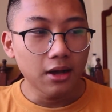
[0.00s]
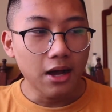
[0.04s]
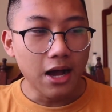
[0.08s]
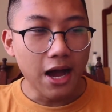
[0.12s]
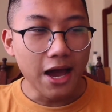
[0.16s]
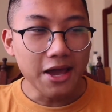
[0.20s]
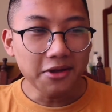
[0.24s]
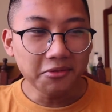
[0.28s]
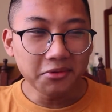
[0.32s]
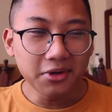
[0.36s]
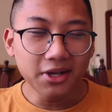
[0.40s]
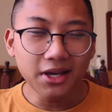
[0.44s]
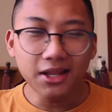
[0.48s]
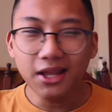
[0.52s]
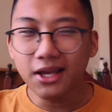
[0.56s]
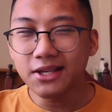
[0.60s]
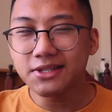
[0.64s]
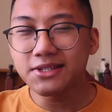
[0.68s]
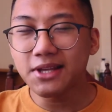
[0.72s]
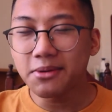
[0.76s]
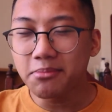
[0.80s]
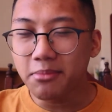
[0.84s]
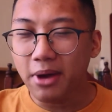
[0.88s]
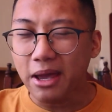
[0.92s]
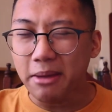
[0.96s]
I
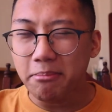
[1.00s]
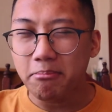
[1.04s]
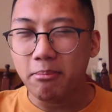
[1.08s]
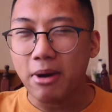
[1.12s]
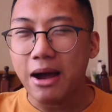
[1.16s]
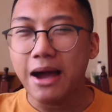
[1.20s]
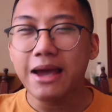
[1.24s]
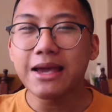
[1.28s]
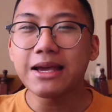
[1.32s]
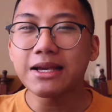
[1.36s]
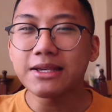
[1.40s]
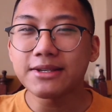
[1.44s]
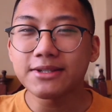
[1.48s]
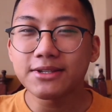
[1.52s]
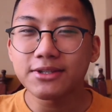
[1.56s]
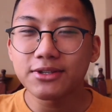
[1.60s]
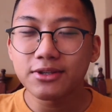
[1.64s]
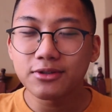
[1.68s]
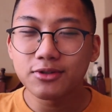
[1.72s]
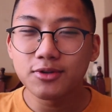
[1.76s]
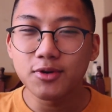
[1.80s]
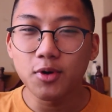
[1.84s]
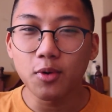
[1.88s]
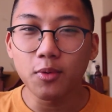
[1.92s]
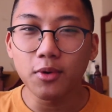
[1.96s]
realized that my bias
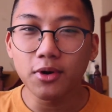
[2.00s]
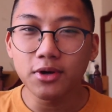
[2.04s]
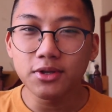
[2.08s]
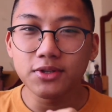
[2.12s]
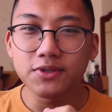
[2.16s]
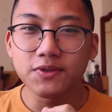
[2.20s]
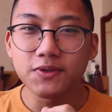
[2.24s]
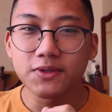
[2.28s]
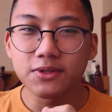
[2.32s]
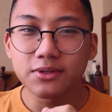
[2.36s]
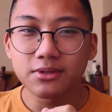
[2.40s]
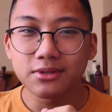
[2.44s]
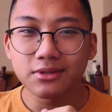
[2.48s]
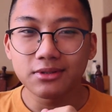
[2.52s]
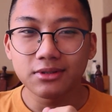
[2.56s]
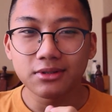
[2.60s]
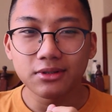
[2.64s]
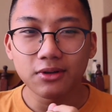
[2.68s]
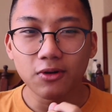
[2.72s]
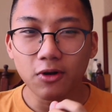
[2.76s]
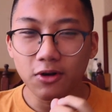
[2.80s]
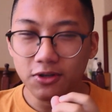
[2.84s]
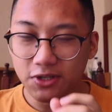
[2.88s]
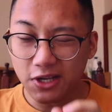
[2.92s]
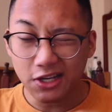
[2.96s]
towards
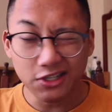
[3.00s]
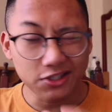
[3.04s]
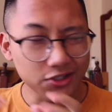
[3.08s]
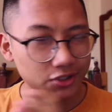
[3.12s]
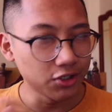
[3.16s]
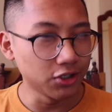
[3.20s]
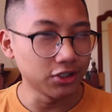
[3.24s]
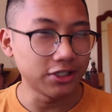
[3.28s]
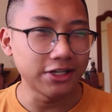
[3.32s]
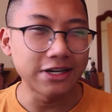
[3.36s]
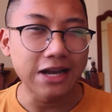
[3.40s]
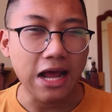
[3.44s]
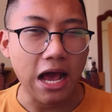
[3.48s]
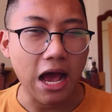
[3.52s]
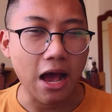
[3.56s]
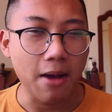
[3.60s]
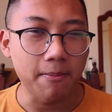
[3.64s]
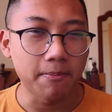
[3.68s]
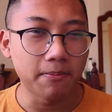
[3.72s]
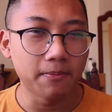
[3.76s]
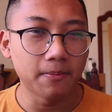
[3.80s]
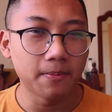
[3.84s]
a certain app